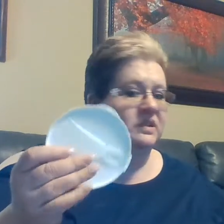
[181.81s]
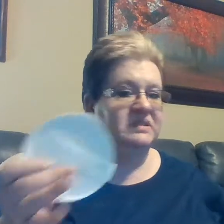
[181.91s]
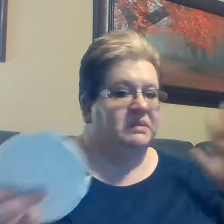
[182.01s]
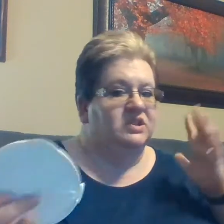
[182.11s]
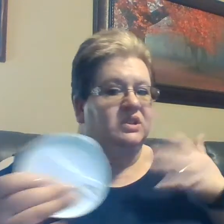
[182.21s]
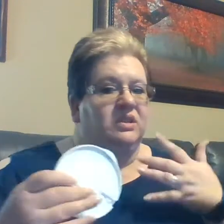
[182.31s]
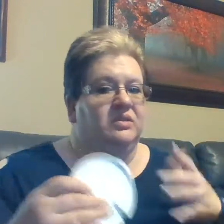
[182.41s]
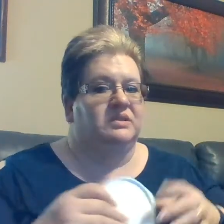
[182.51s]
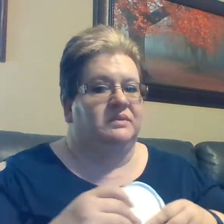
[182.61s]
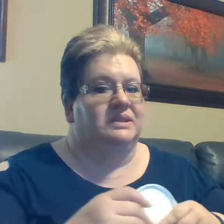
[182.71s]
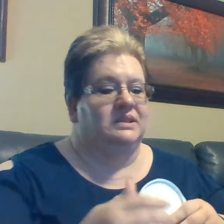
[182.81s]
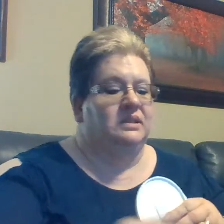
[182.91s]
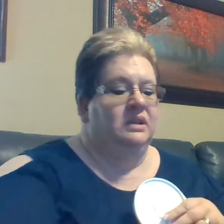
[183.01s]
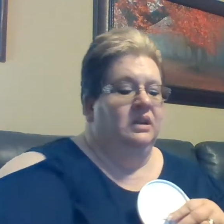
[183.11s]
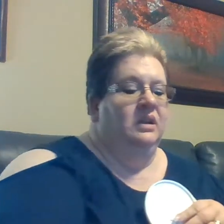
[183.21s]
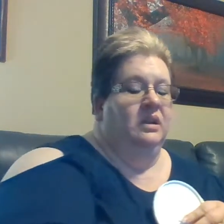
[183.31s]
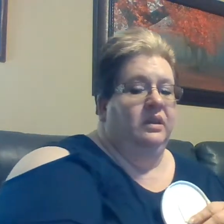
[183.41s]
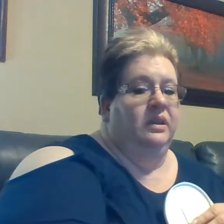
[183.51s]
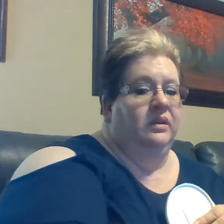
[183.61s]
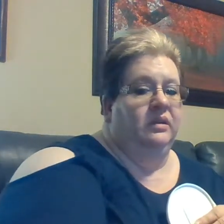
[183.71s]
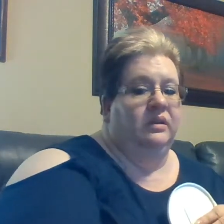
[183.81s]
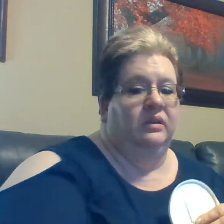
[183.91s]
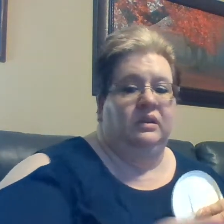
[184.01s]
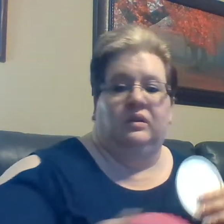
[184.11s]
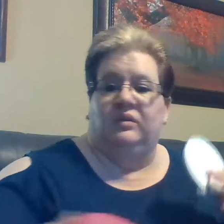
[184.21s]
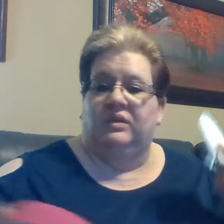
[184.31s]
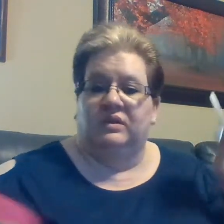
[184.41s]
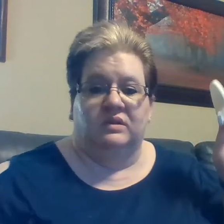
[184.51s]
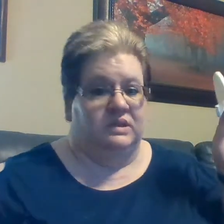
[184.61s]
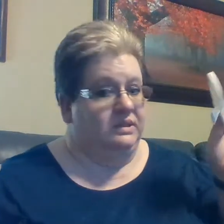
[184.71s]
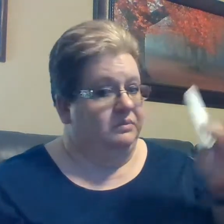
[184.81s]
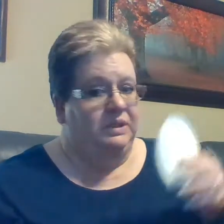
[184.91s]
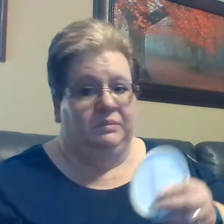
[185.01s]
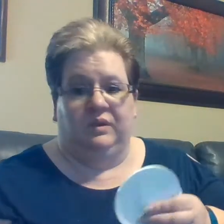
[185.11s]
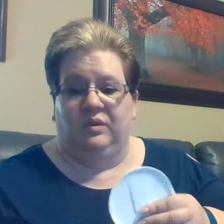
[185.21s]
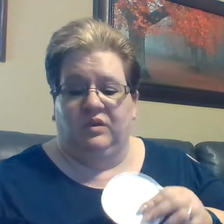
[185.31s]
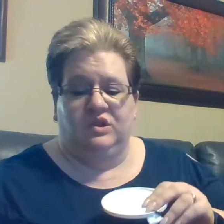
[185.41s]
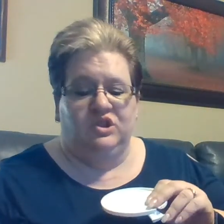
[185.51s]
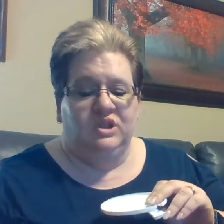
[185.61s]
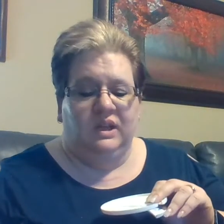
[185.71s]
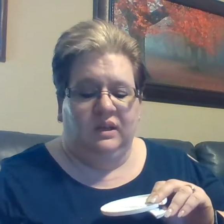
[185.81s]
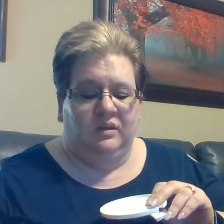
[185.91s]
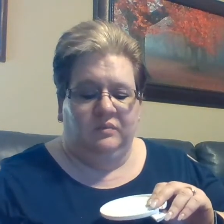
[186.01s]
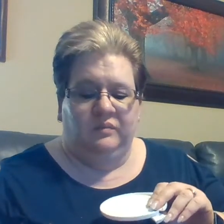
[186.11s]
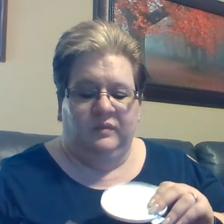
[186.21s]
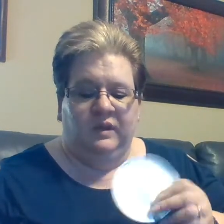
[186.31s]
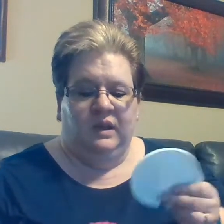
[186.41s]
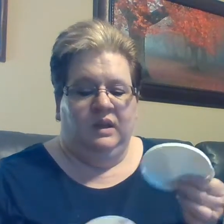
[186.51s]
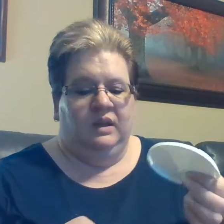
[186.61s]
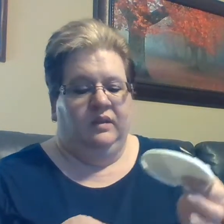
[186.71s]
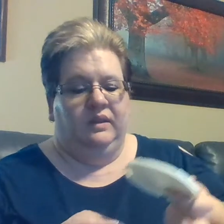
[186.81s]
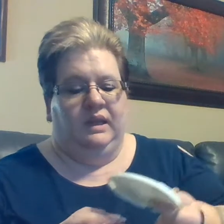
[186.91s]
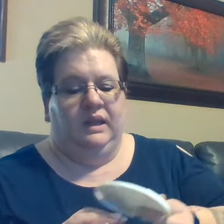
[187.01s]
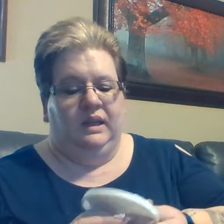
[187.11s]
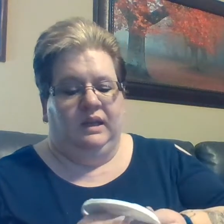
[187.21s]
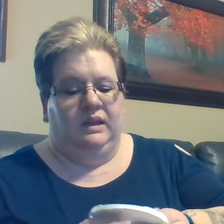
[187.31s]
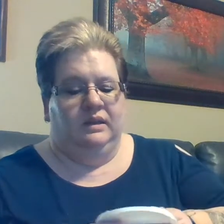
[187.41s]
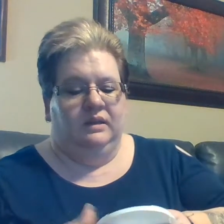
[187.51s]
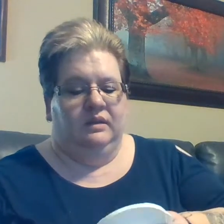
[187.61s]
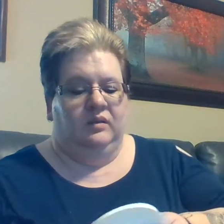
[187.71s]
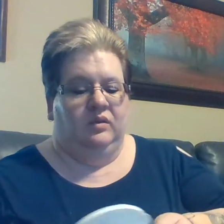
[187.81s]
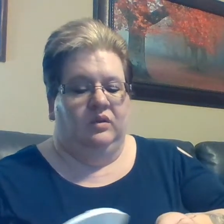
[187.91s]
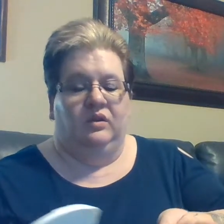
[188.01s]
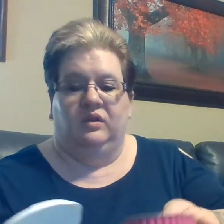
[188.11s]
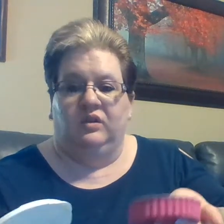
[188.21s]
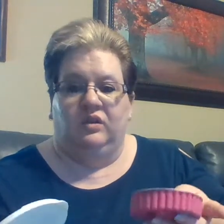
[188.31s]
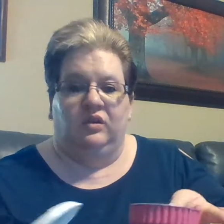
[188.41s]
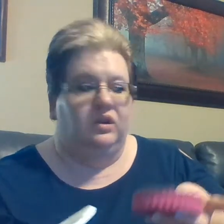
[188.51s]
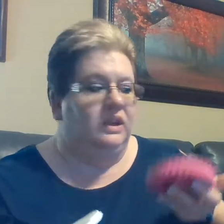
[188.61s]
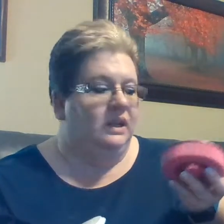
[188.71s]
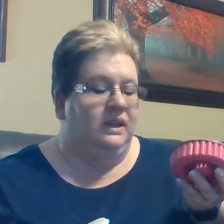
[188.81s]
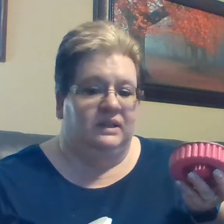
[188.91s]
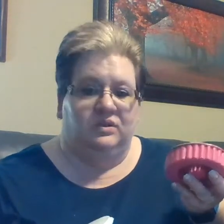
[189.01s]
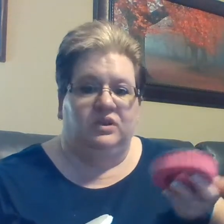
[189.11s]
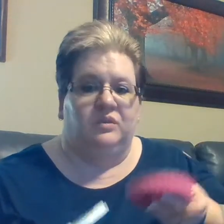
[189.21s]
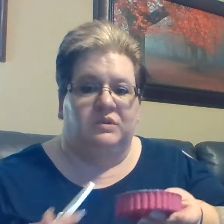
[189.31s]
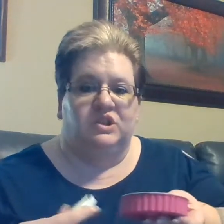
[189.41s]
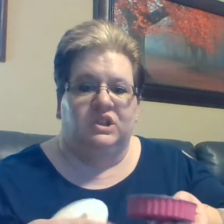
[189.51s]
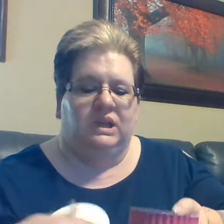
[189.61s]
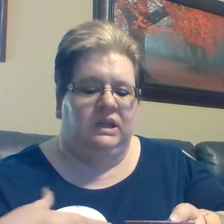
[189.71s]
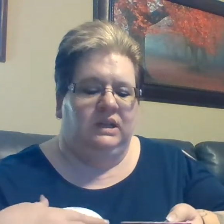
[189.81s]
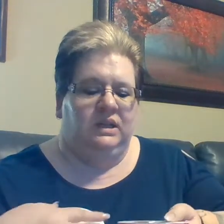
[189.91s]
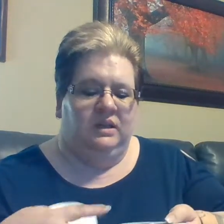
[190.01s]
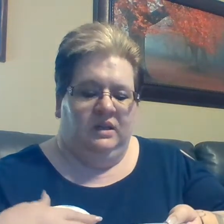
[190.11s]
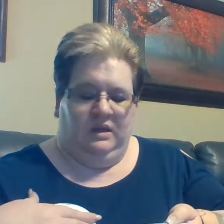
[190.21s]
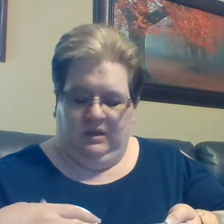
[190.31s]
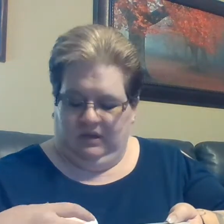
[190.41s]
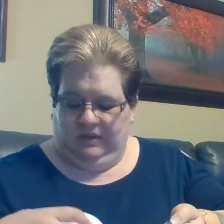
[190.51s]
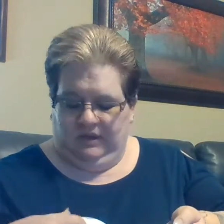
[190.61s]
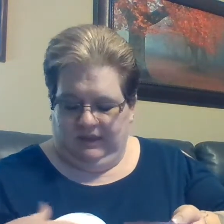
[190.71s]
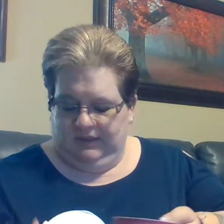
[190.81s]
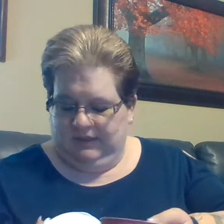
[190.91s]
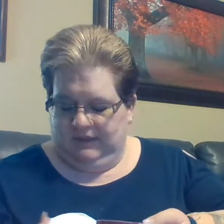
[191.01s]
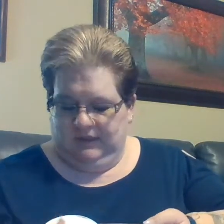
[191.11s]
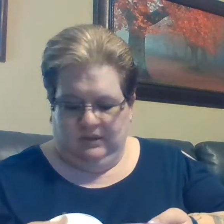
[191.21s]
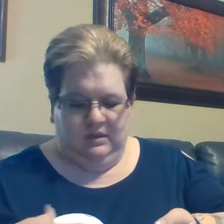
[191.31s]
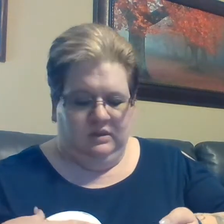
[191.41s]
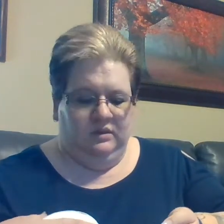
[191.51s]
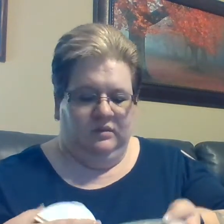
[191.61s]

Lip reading: for especially those of us that are, you know, some people go to the gym, they, or, you know, you can't get to your machine. This